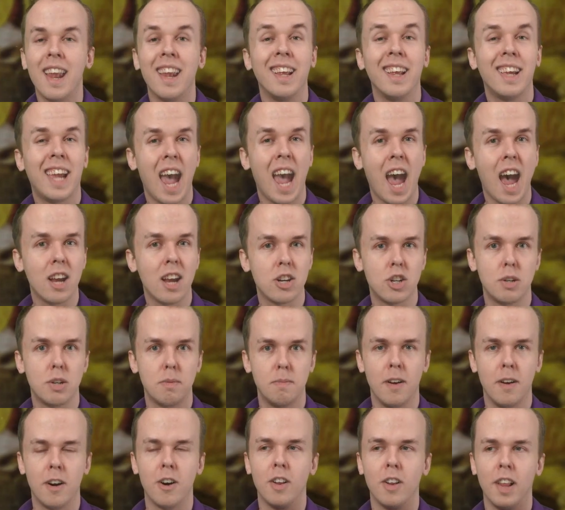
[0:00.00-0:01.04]
in
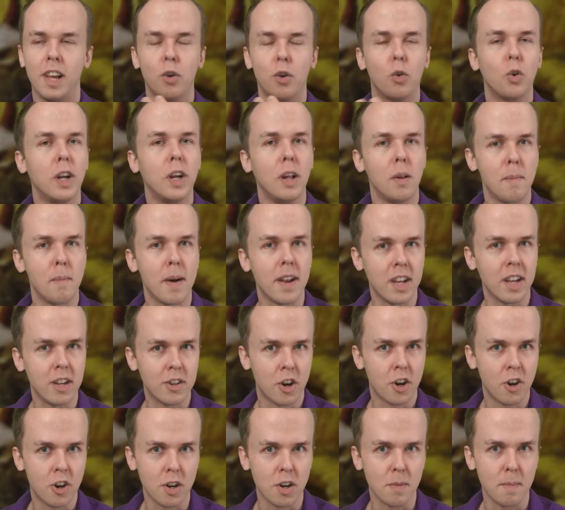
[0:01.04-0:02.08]
cash or like real money
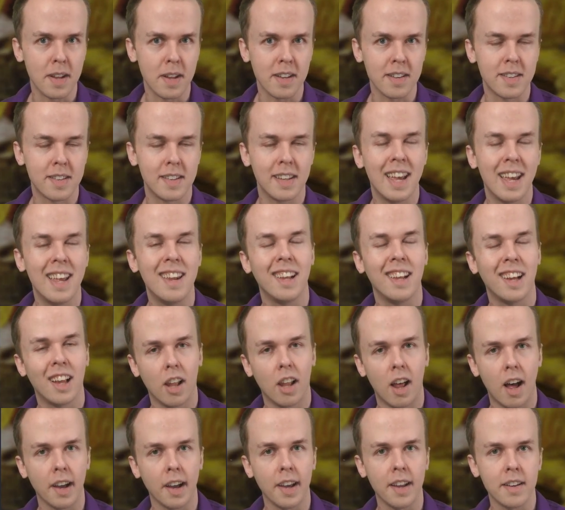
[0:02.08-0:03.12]
tournaments in
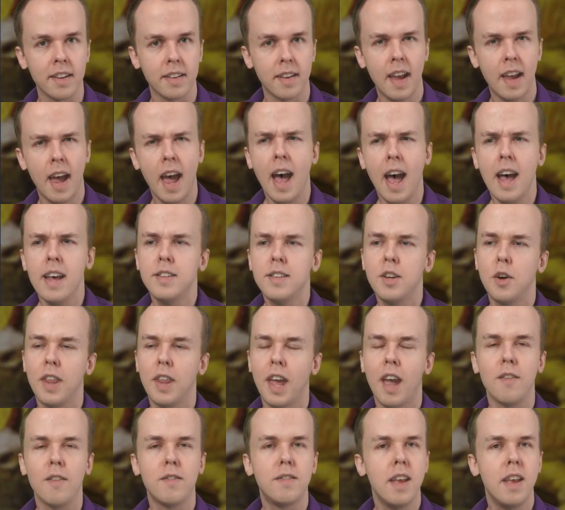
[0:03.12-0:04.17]
client. So
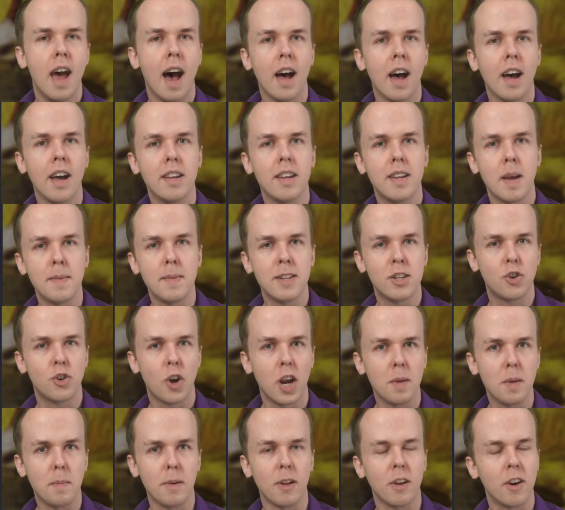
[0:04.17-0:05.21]
they have
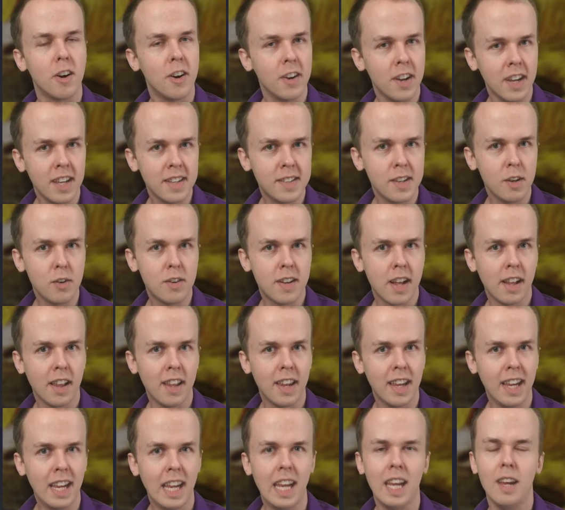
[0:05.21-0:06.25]
demonstratable earnings
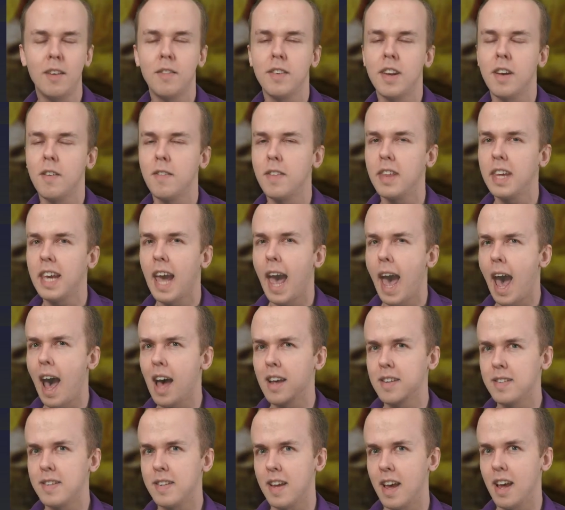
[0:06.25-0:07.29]
utility even if the
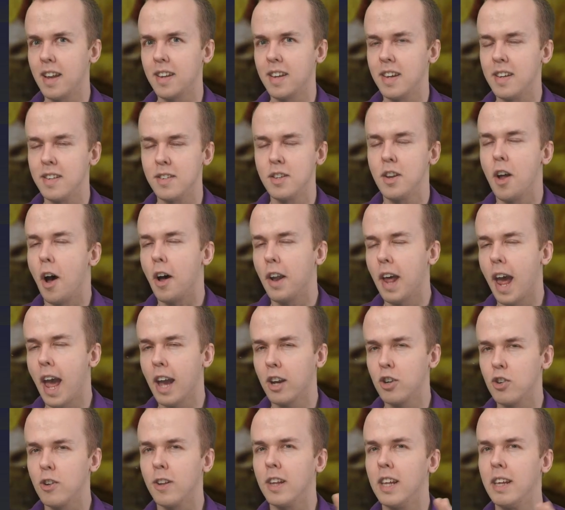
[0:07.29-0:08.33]
asset is not
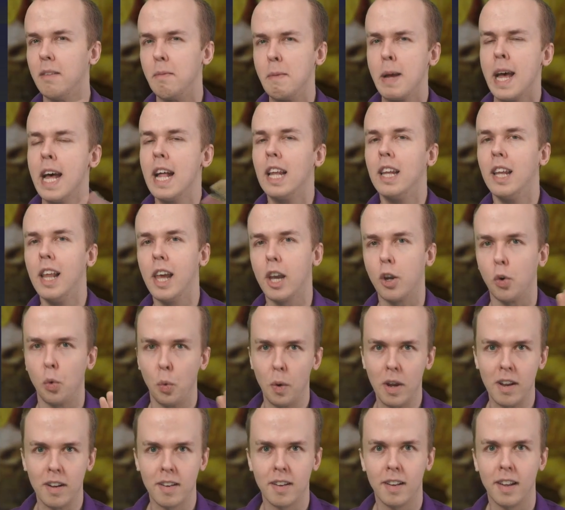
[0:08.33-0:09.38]
actually
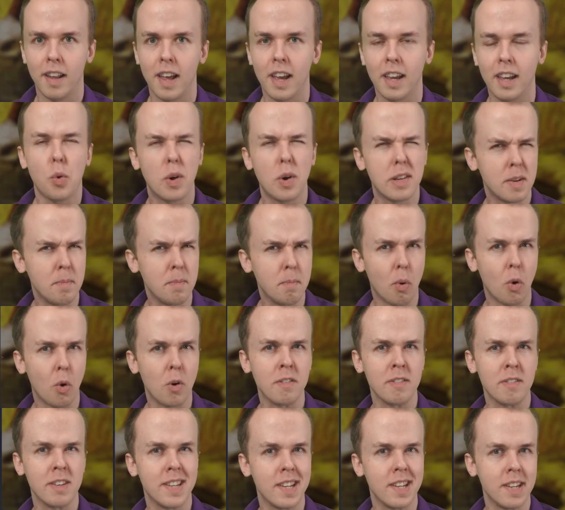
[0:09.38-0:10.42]
liquid, as was
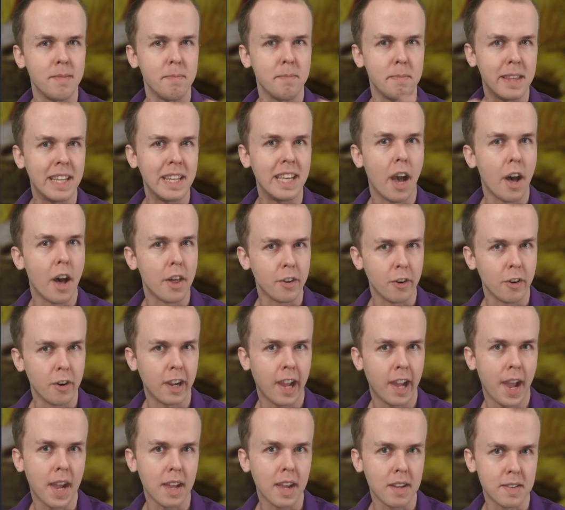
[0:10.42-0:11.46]
important in the other
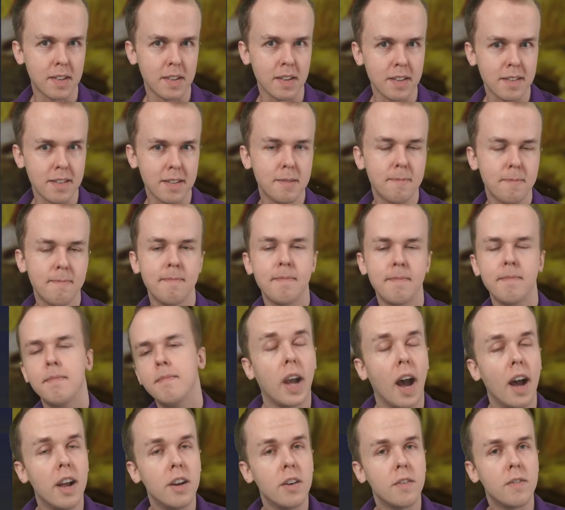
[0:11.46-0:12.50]
cases. So
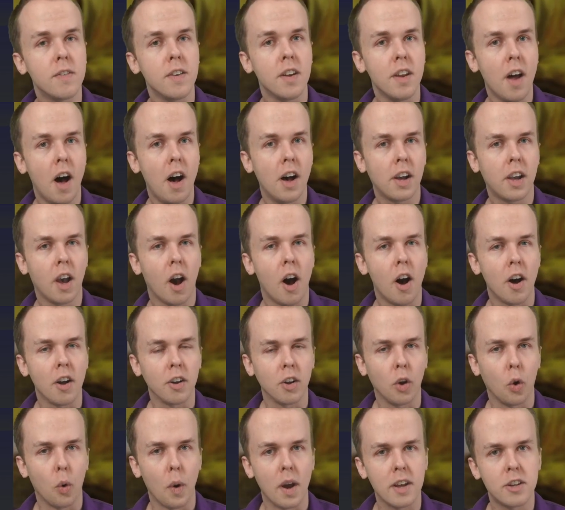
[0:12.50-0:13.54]
a kind of
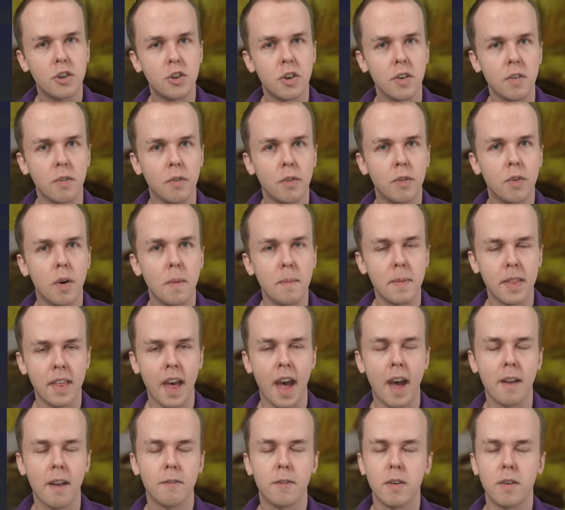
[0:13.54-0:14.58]
knock-on question from
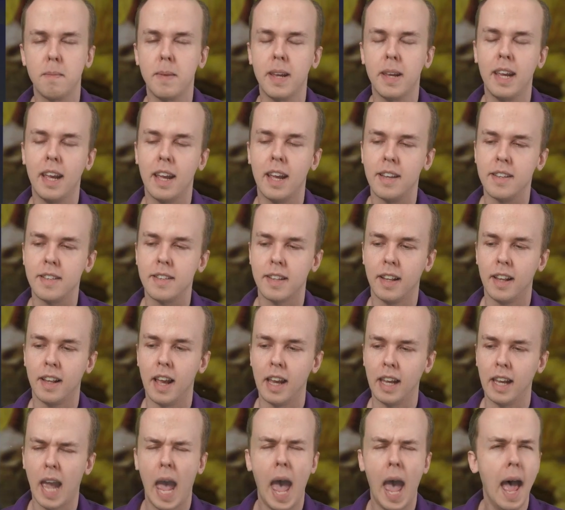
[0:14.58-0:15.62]
that for me is
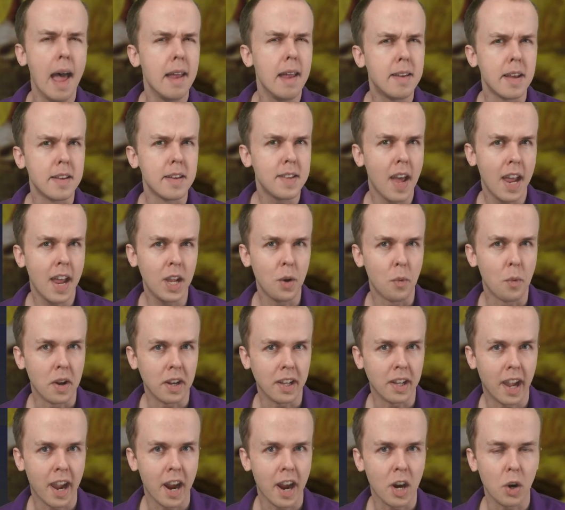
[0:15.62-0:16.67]
like, does
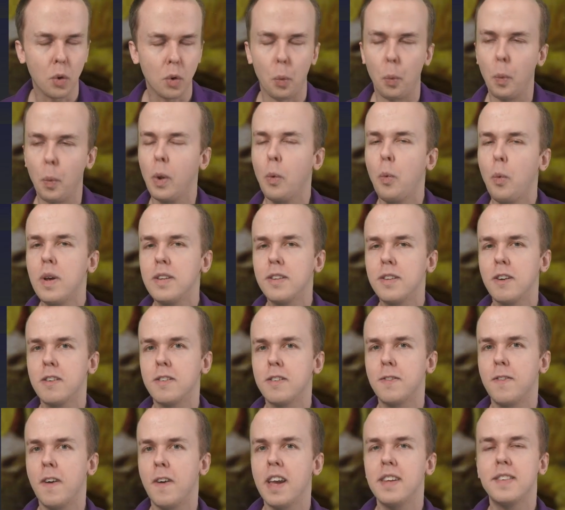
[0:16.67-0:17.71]
anyone care? Will
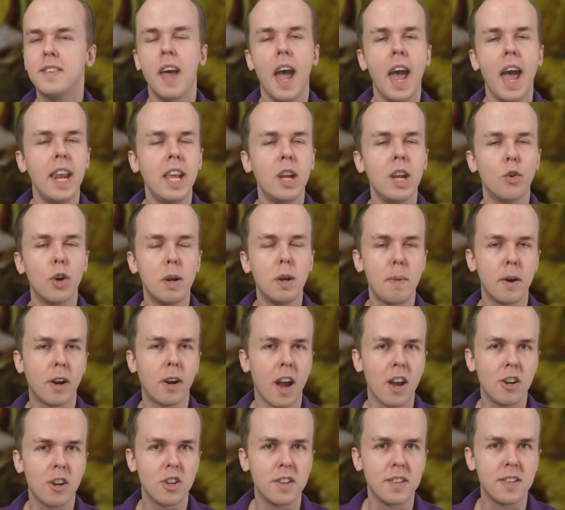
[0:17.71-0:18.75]
Wizards face any
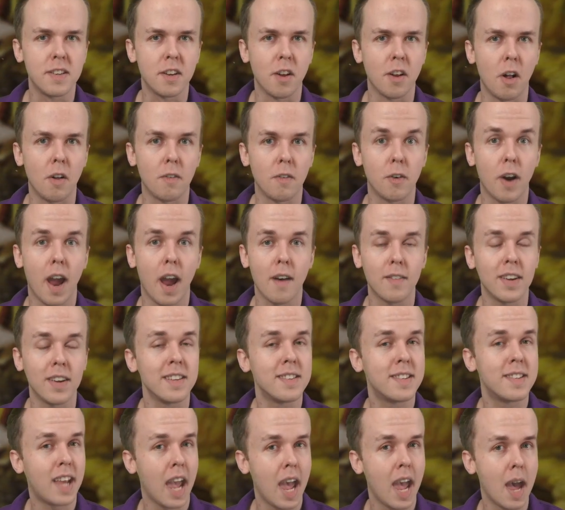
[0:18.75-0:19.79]
repercussions at all for having